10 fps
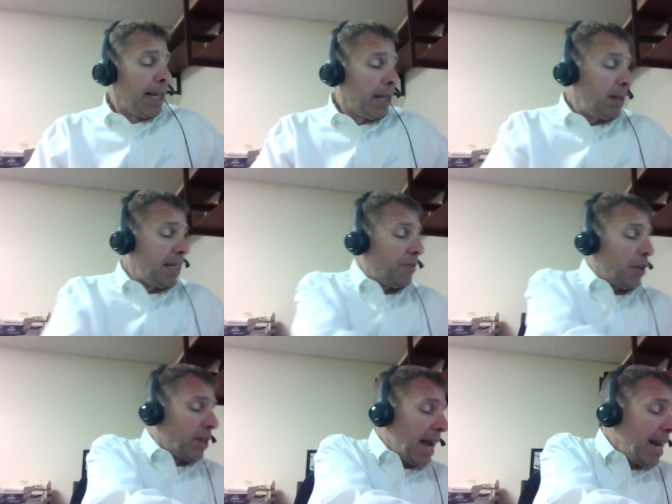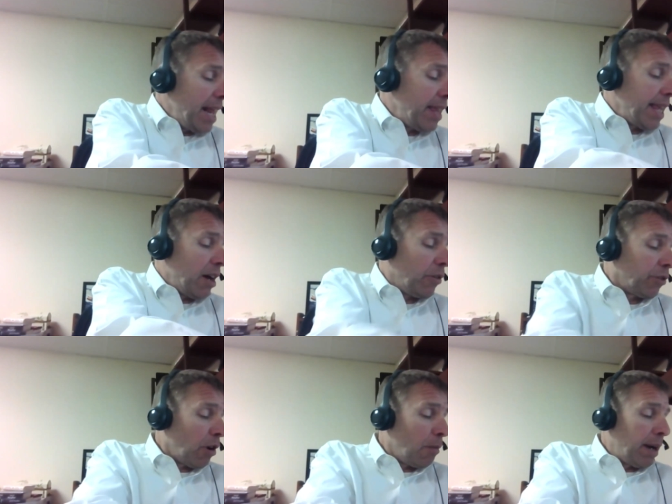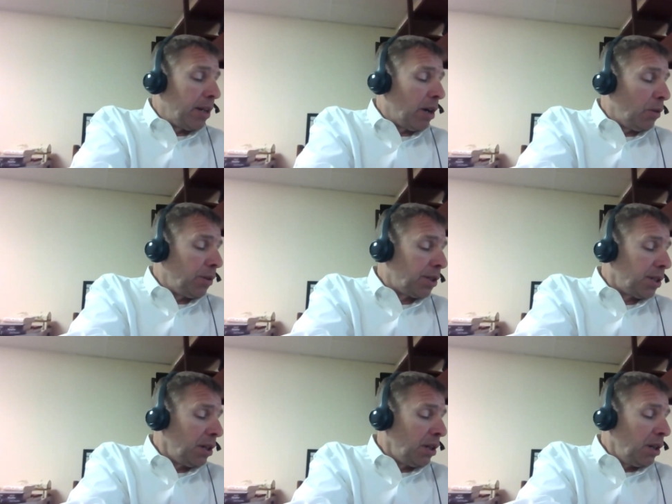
Let me see if there's anything else on my notes